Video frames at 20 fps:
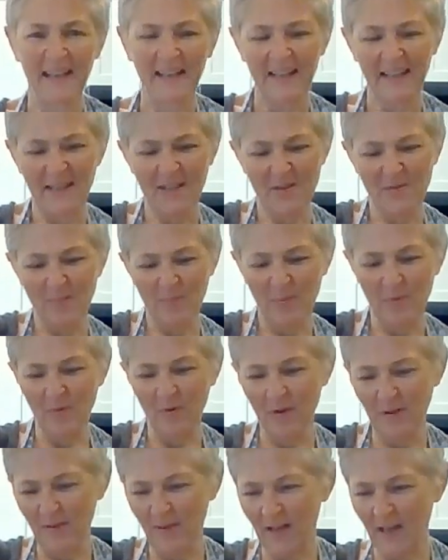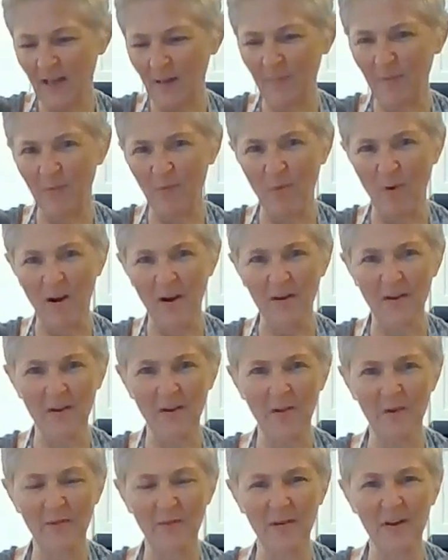Then you pour the cup of water
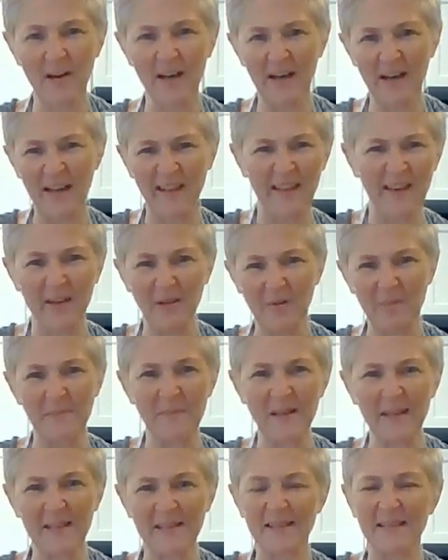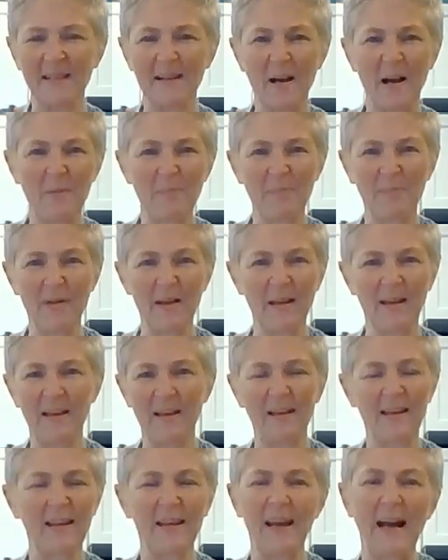over it, and then you mix it up.
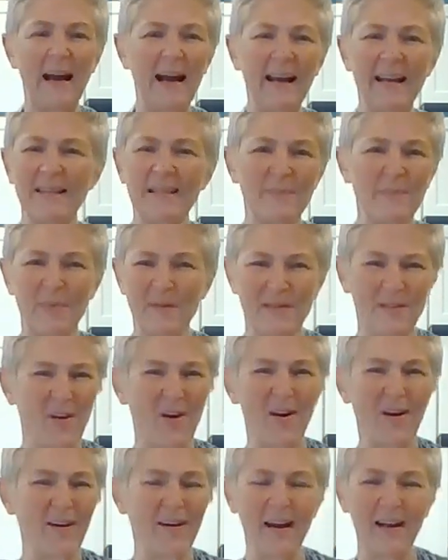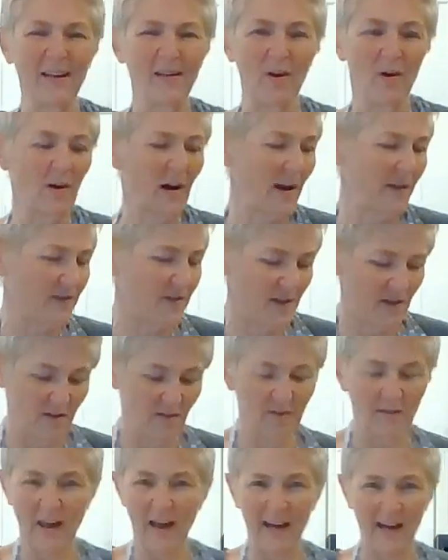It's bizarre. You don't have to
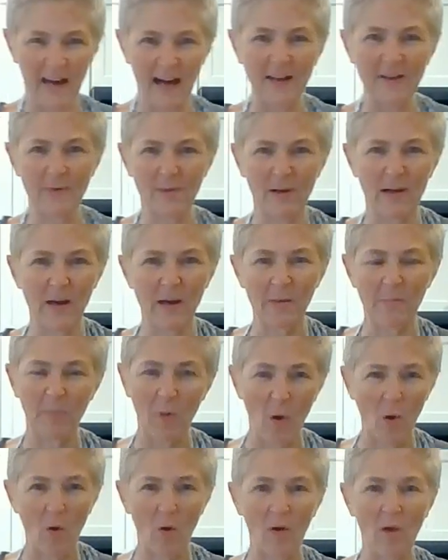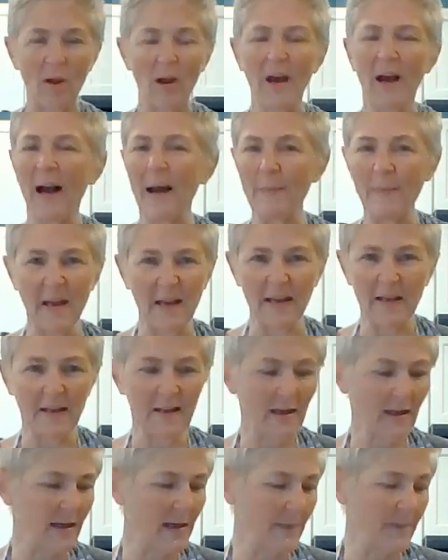do that. I do it in a bowl. I make it
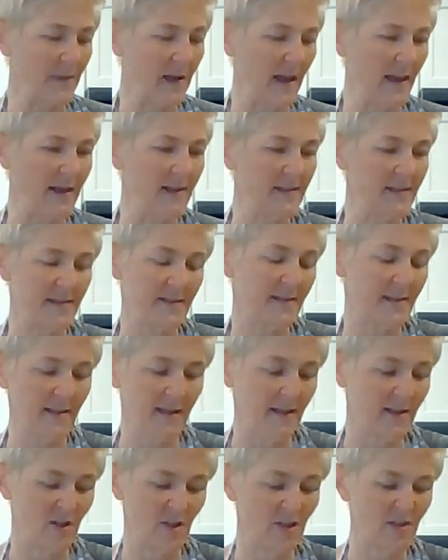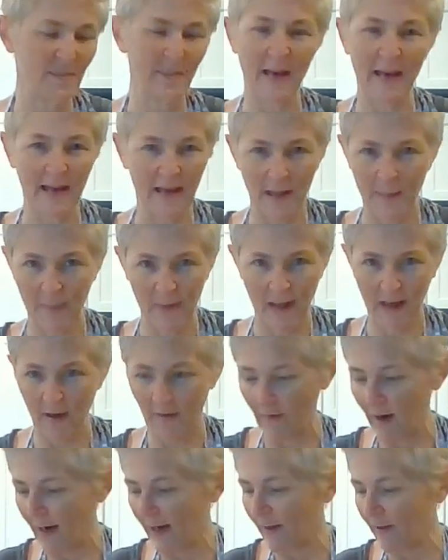into cupcakes. You just make it up like
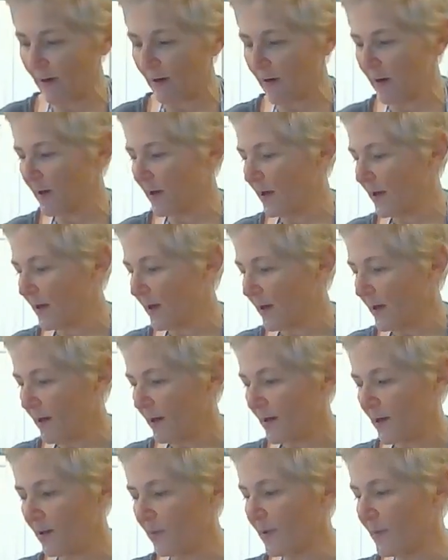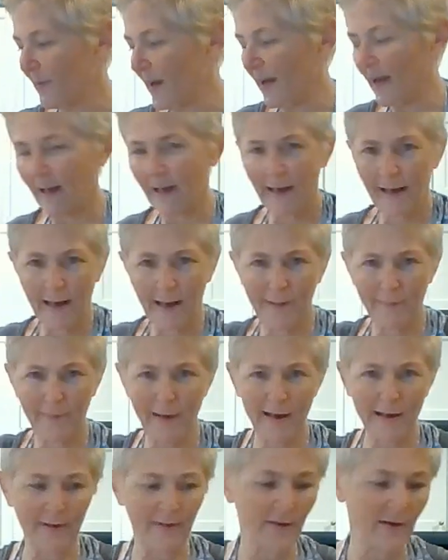you would make any kind of
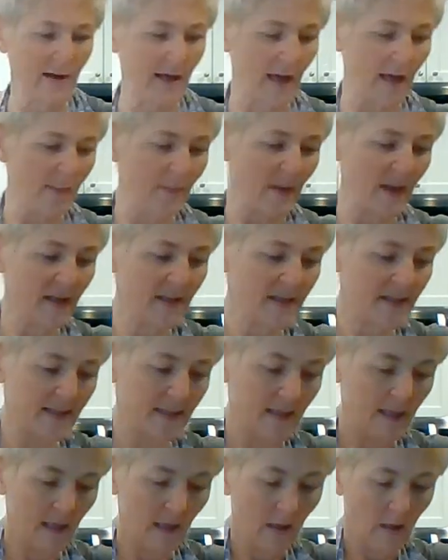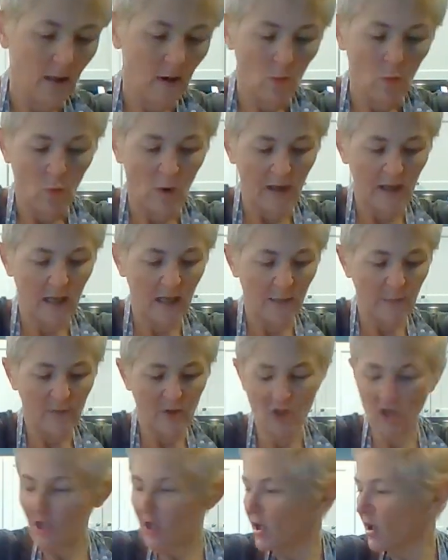regular cake mix. 1 cup of
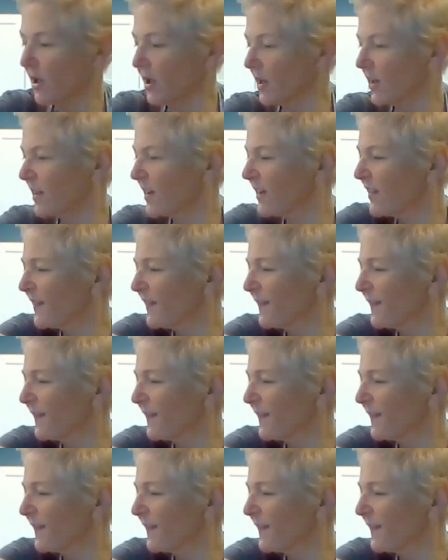sugar